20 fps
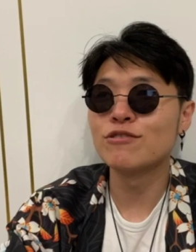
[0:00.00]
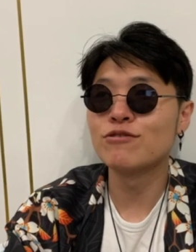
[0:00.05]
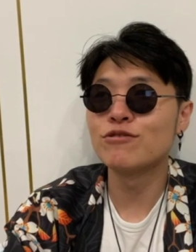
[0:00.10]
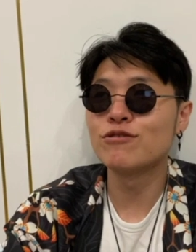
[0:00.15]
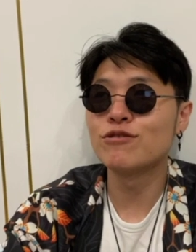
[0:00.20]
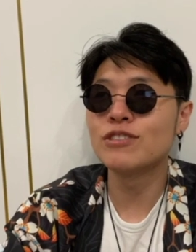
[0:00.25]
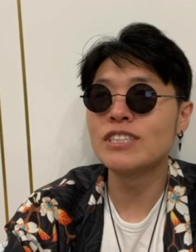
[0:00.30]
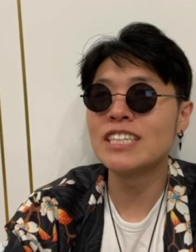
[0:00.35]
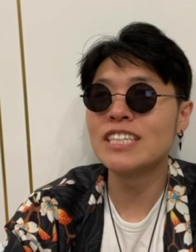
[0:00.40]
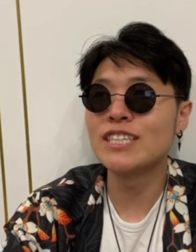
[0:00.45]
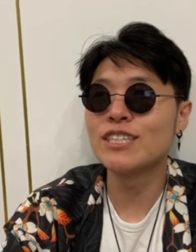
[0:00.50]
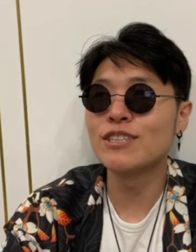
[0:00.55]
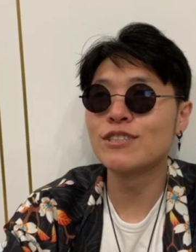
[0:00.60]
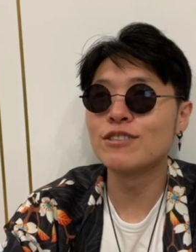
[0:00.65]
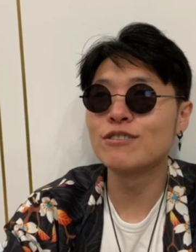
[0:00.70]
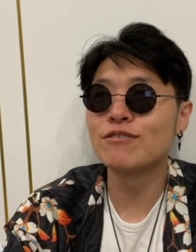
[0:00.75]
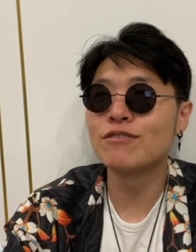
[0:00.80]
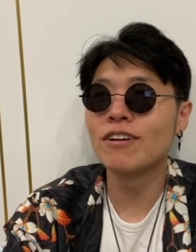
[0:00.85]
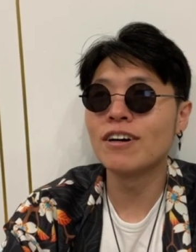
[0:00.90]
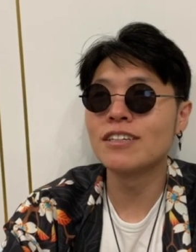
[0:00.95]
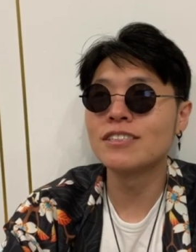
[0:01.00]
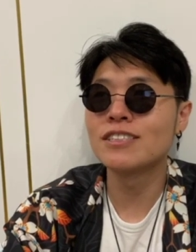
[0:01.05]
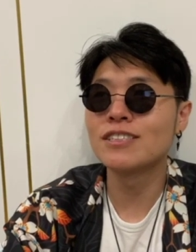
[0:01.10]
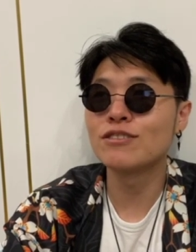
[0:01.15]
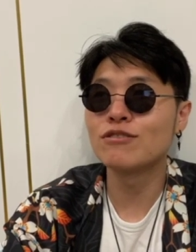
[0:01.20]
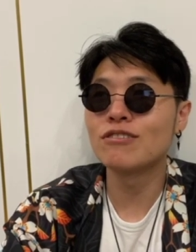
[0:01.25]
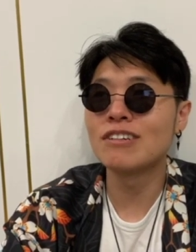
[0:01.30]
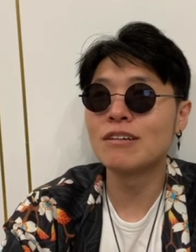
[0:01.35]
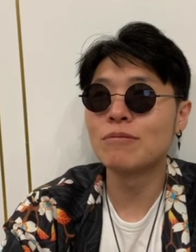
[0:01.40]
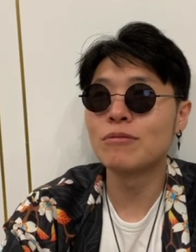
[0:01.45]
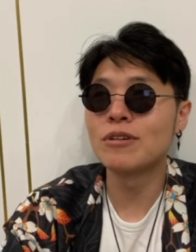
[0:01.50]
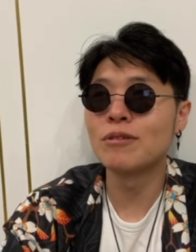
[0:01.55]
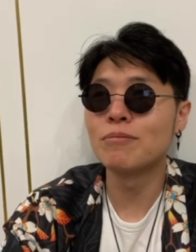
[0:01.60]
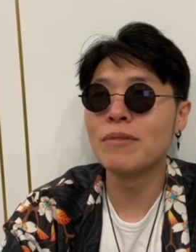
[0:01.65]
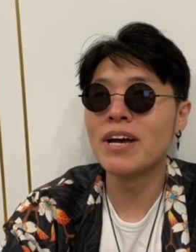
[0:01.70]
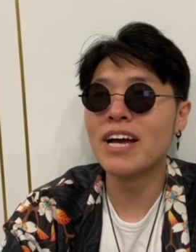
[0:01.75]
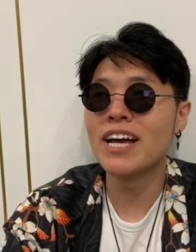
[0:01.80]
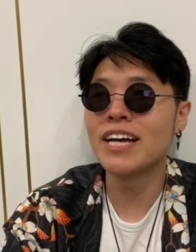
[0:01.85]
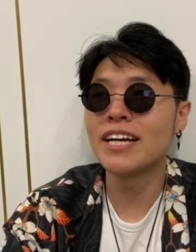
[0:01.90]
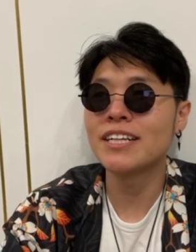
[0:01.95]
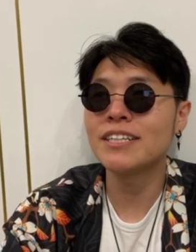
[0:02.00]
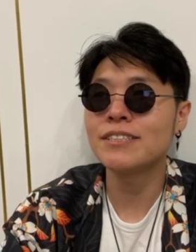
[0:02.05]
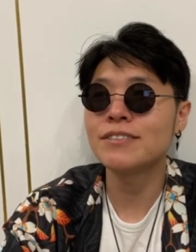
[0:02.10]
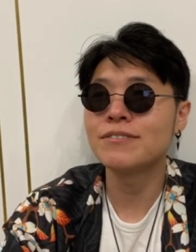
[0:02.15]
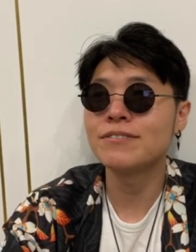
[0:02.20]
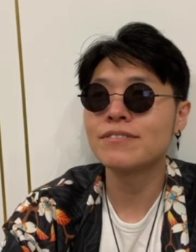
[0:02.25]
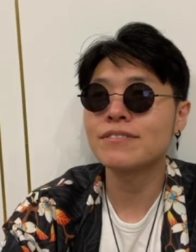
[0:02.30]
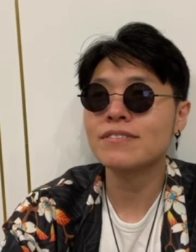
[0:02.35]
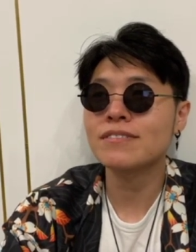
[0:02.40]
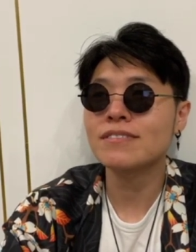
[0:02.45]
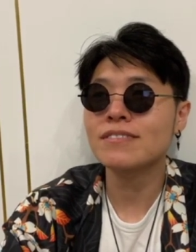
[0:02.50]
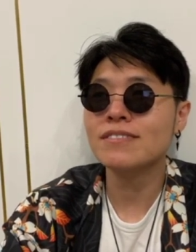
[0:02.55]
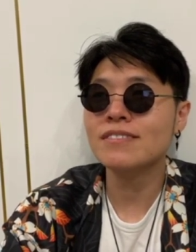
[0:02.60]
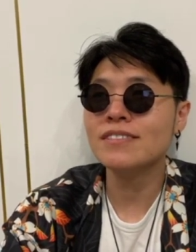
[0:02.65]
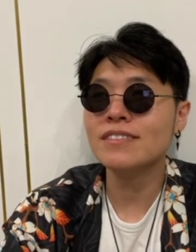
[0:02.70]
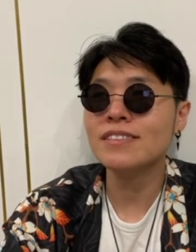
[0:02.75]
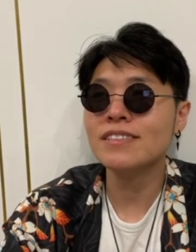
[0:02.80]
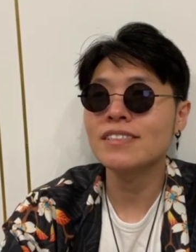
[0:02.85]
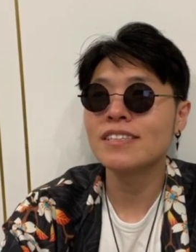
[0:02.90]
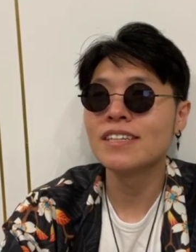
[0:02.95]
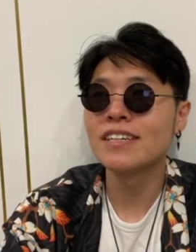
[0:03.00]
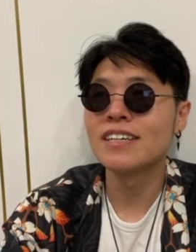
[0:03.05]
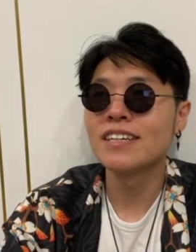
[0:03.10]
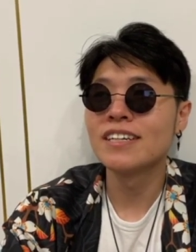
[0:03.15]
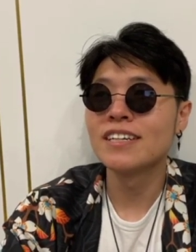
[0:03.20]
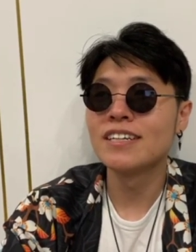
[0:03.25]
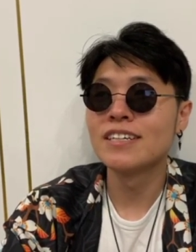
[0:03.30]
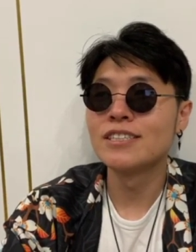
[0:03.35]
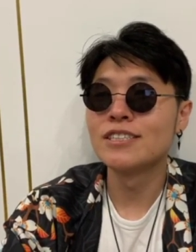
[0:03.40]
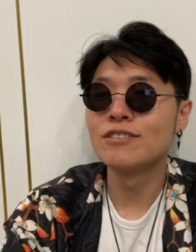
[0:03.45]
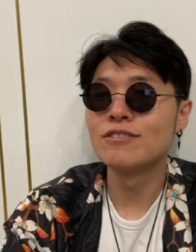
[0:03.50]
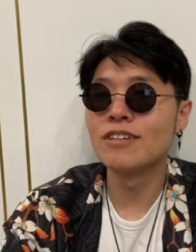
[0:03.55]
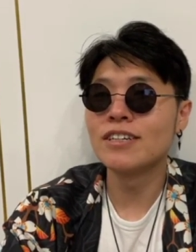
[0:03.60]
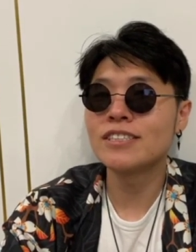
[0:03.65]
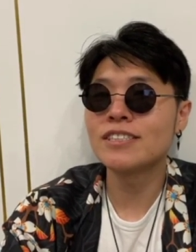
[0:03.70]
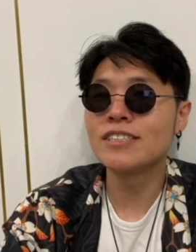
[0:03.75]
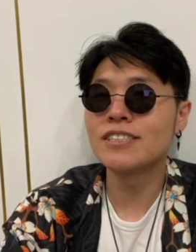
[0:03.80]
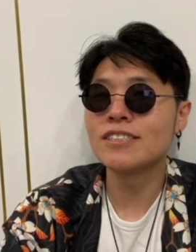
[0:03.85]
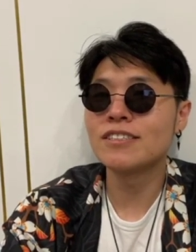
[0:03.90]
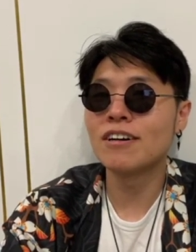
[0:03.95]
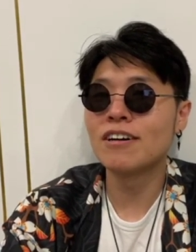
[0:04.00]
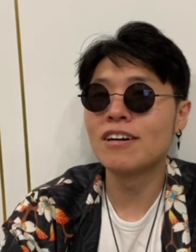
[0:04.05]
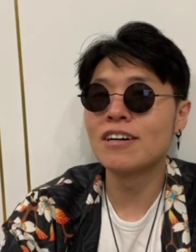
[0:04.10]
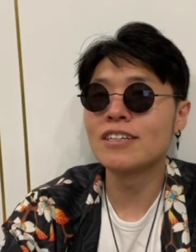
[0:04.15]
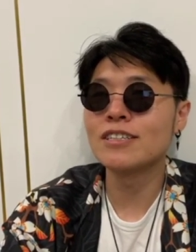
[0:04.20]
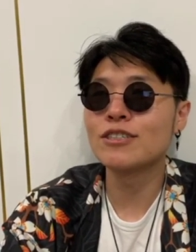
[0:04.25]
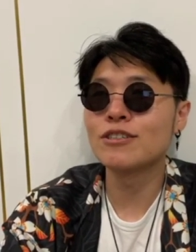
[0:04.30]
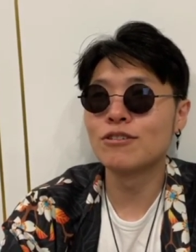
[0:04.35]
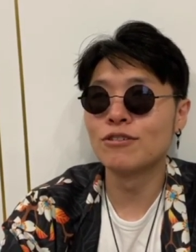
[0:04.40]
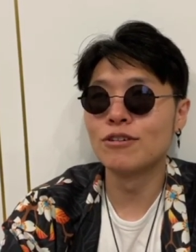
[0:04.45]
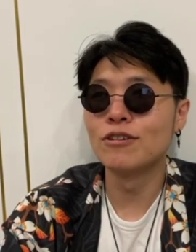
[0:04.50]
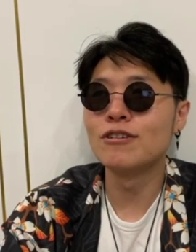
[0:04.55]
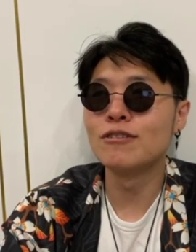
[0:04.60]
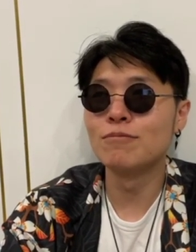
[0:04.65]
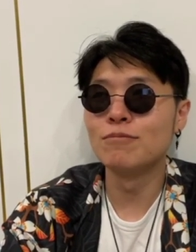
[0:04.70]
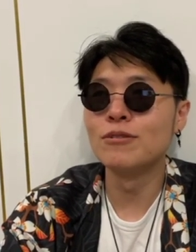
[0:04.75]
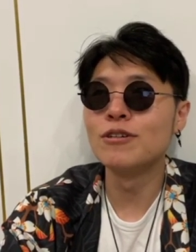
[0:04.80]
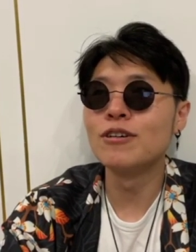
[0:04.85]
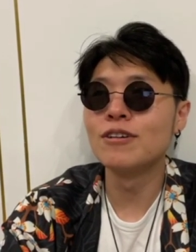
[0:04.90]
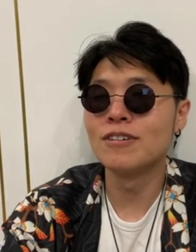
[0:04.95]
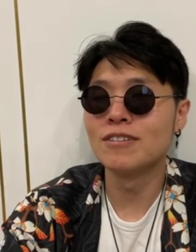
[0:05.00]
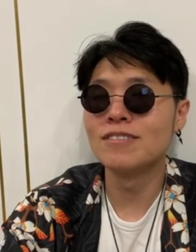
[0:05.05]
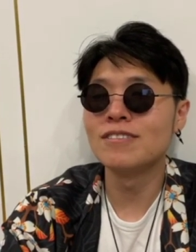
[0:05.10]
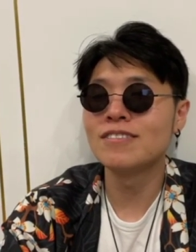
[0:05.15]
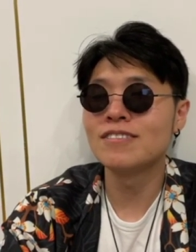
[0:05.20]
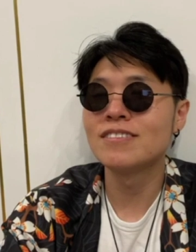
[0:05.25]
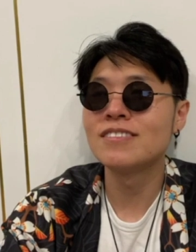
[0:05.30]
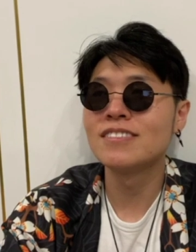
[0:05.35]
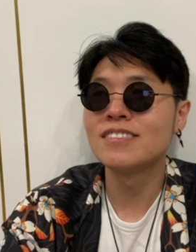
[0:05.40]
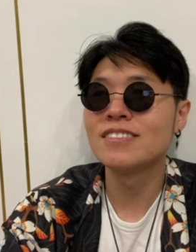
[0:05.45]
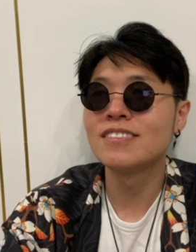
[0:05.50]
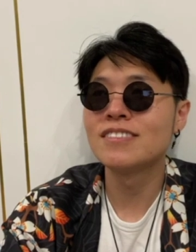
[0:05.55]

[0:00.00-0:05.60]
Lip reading: the real Rust streamer, man. Rust is hardcore, bro.